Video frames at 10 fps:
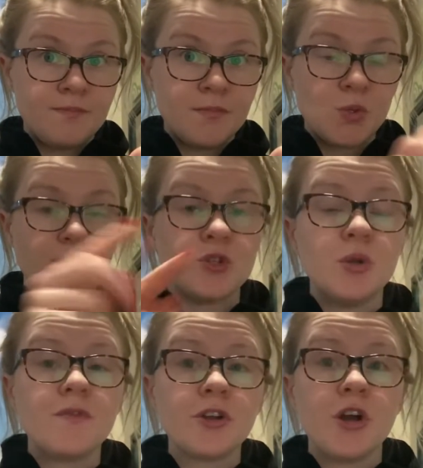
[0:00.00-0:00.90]
So you have 2
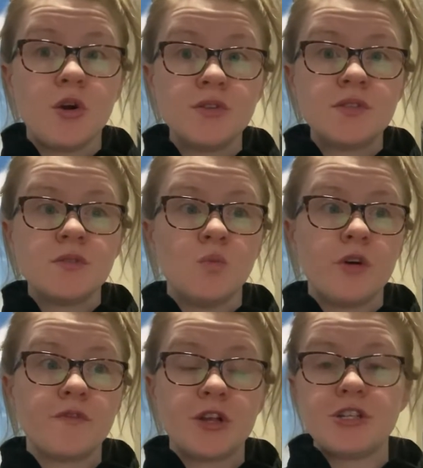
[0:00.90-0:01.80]
different codes,
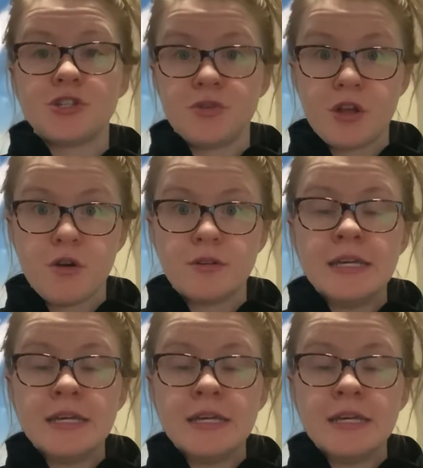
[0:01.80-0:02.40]
one for each studio.